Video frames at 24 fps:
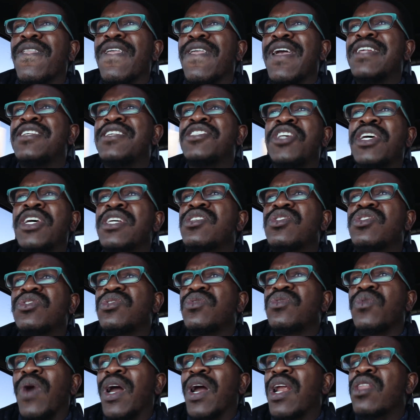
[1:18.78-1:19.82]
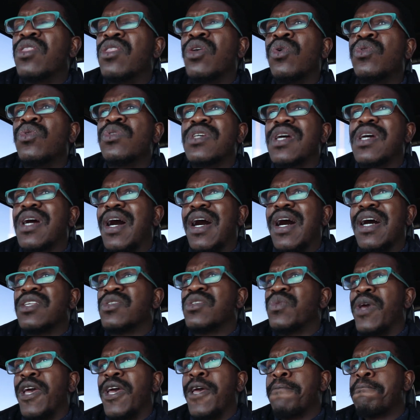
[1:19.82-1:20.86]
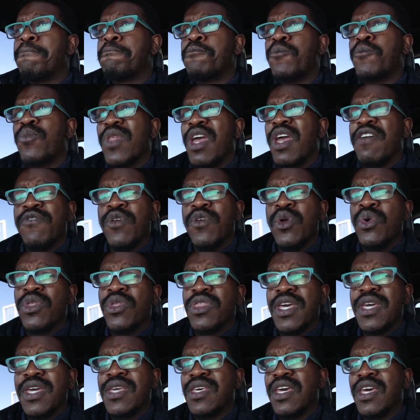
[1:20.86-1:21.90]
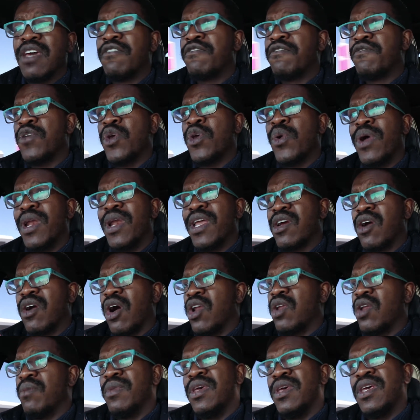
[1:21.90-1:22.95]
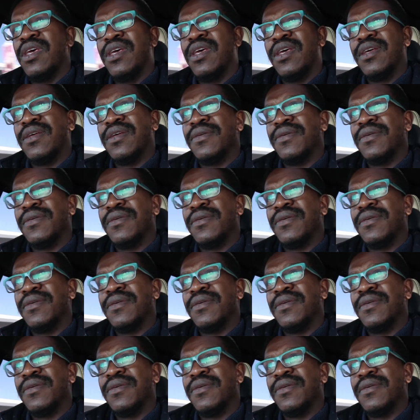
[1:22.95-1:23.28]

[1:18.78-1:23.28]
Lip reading: it's just one of those cars where if you're thinking fuel economy,